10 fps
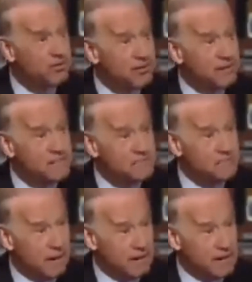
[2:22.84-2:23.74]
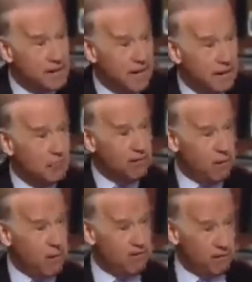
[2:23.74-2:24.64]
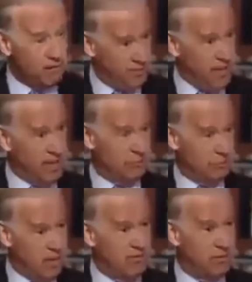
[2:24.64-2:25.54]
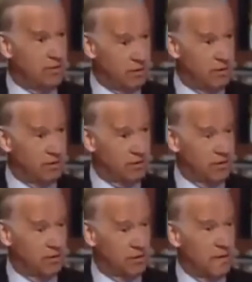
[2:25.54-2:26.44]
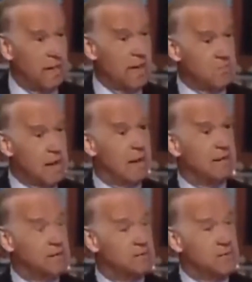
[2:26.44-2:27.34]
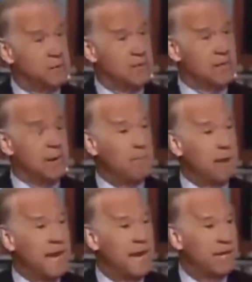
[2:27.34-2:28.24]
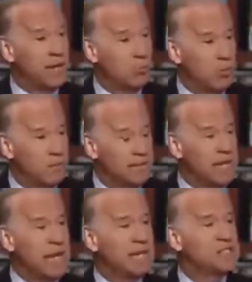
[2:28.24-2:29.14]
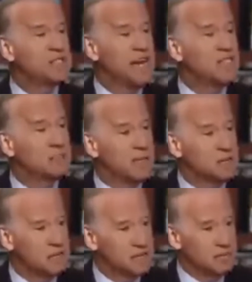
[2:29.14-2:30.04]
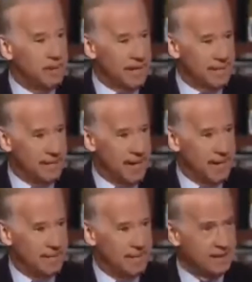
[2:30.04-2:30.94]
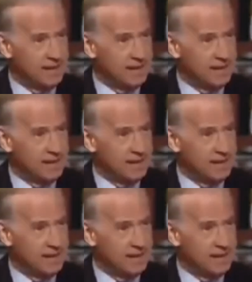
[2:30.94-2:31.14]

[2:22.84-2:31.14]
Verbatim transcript: the Defense of Marriage Act. We've all voted, not where I voted and others said, look, marriage is between a man and a woman, and states must respect that.